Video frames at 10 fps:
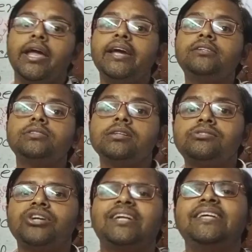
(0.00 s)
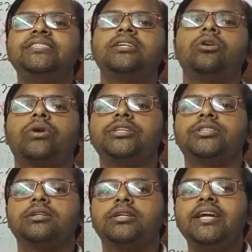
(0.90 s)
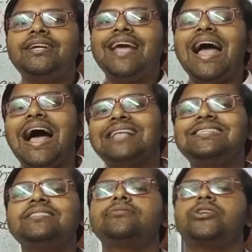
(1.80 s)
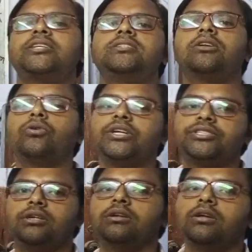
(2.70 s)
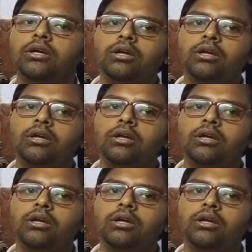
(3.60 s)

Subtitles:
Its strategic location. It has its strategic location.